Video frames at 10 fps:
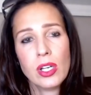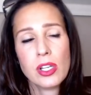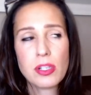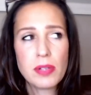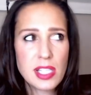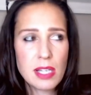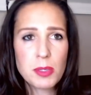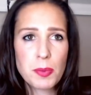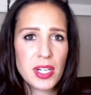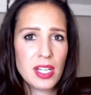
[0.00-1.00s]
So it seems
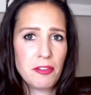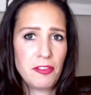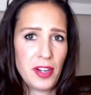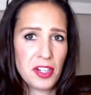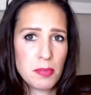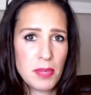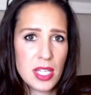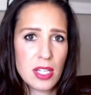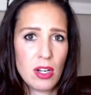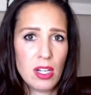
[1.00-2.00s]
pretty unfair to me
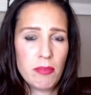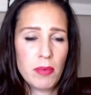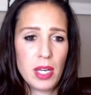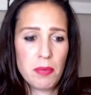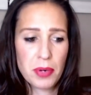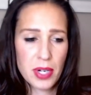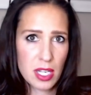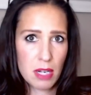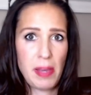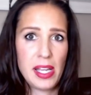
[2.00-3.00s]
that all of my pretty and
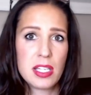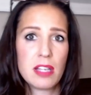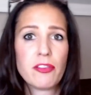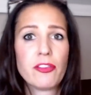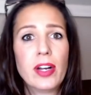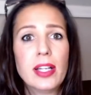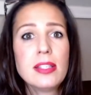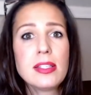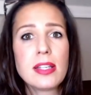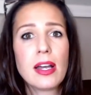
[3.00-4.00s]
amazing
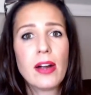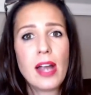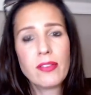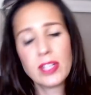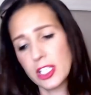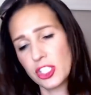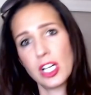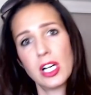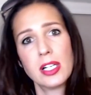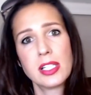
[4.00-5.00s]
friends are having such a
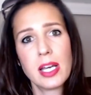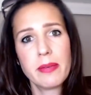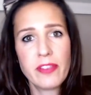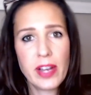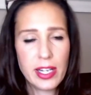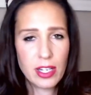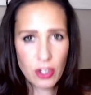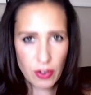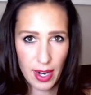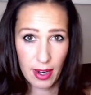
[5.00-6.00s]
hard time finding a
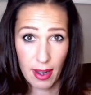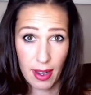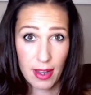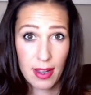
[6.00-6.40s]
great guy.